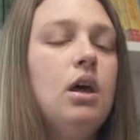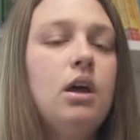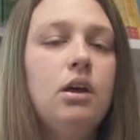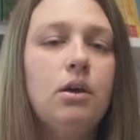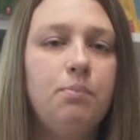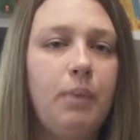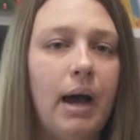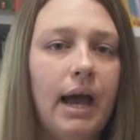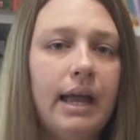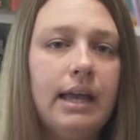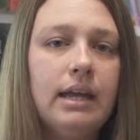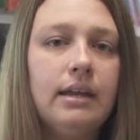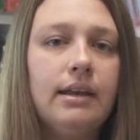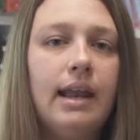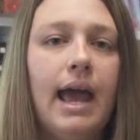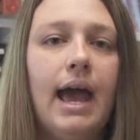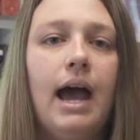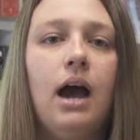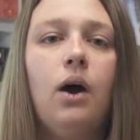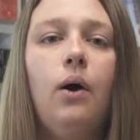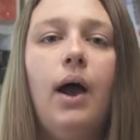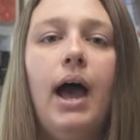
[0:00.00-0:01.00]
Buy it
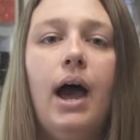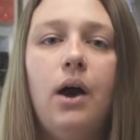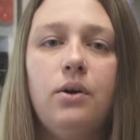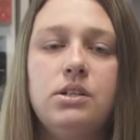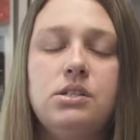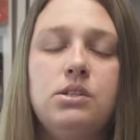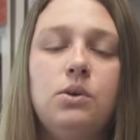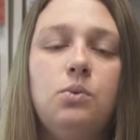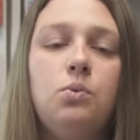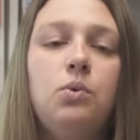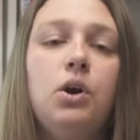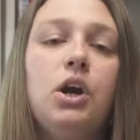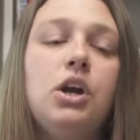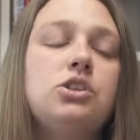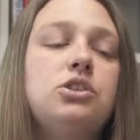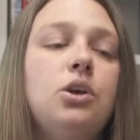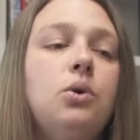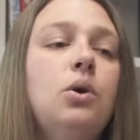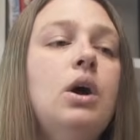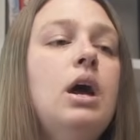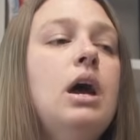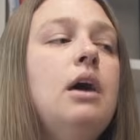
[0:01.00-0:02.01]
now? How does it work?
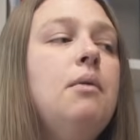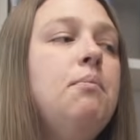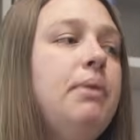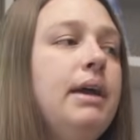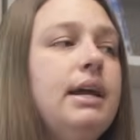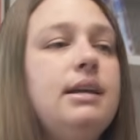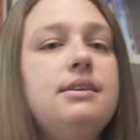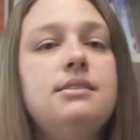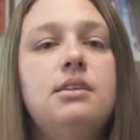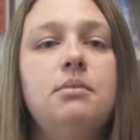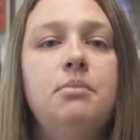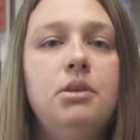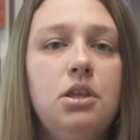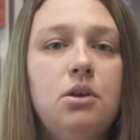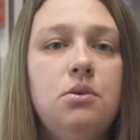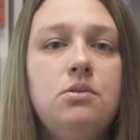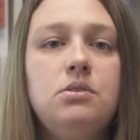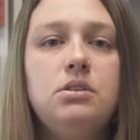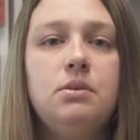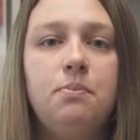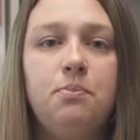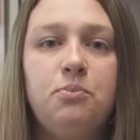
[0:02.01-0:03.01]
So pick some of
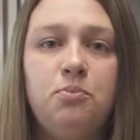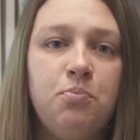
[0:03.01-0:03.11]
those